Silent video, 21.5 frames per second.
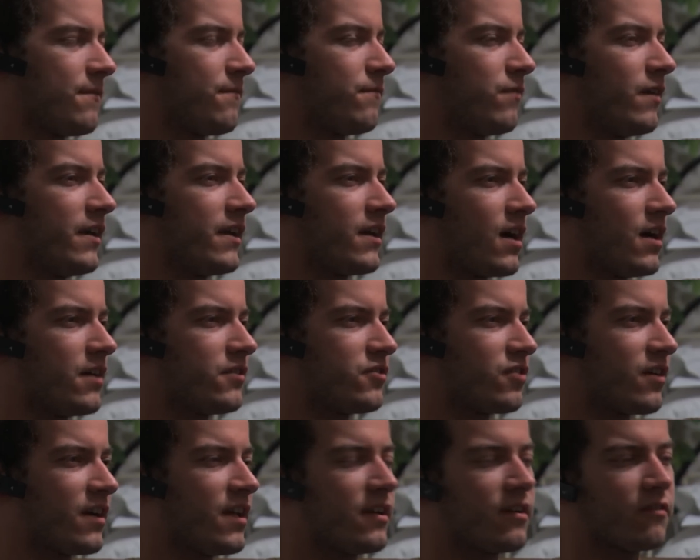a free
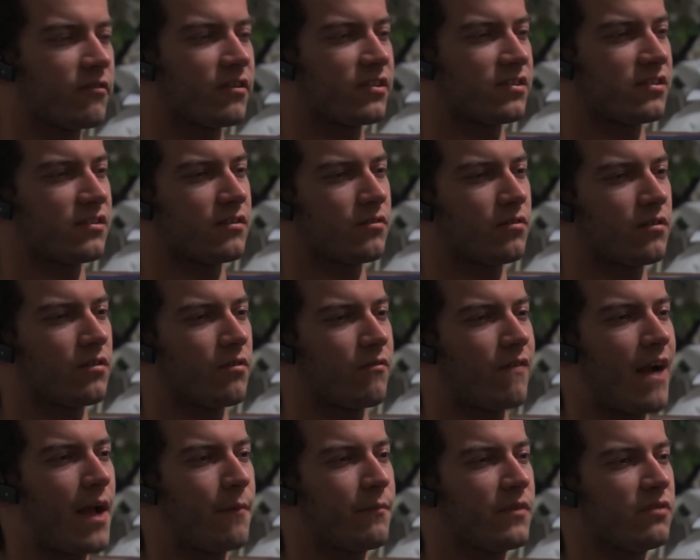country. He can listen to the
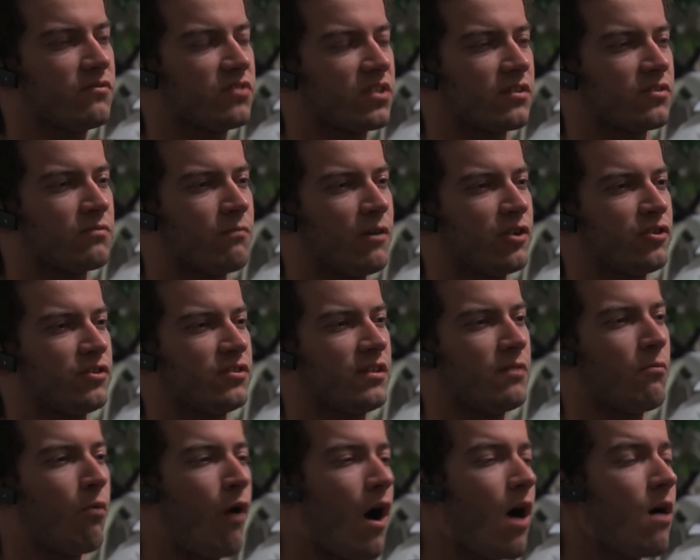rap music as much as he
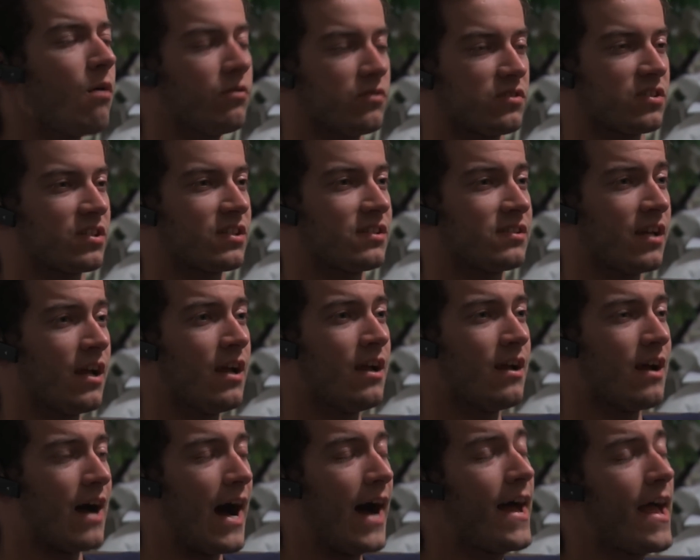wants, because
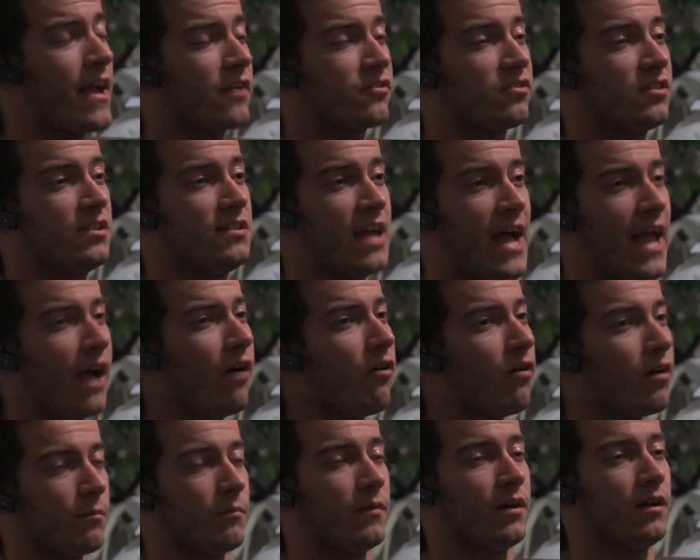I actually
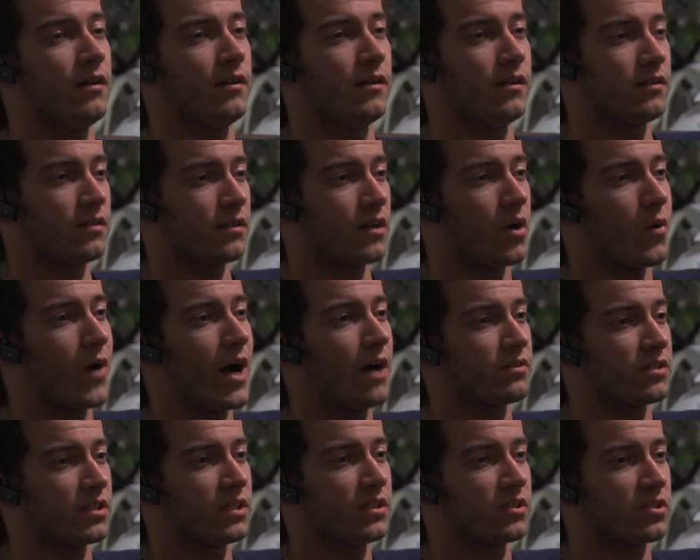tell him to go out
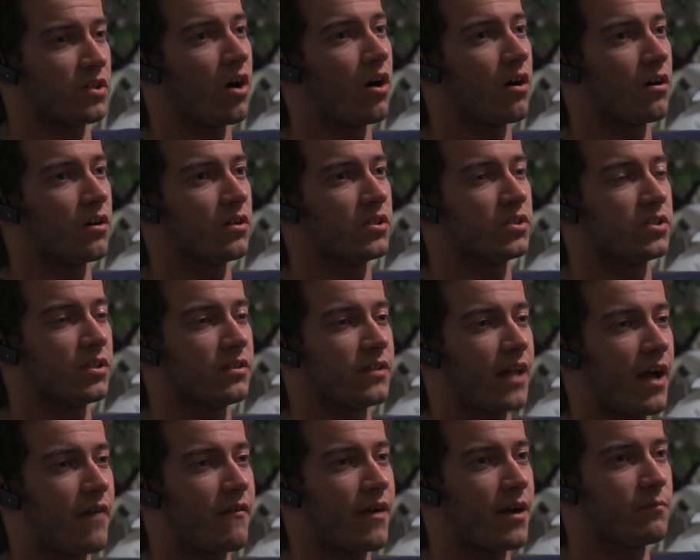to his car and turn
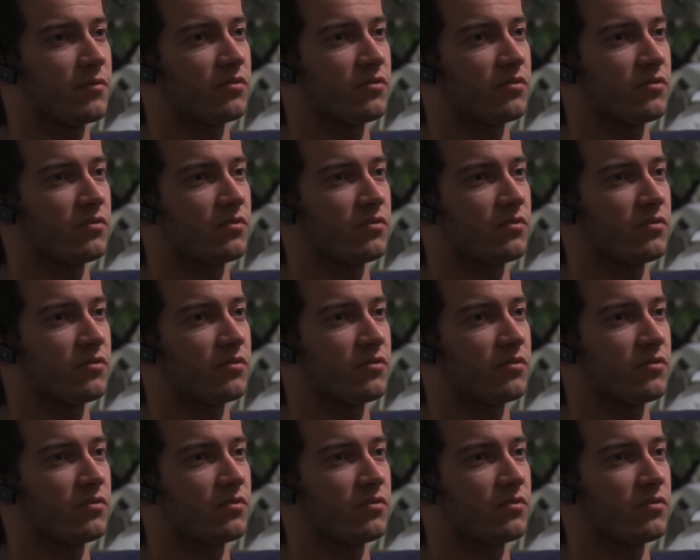that rap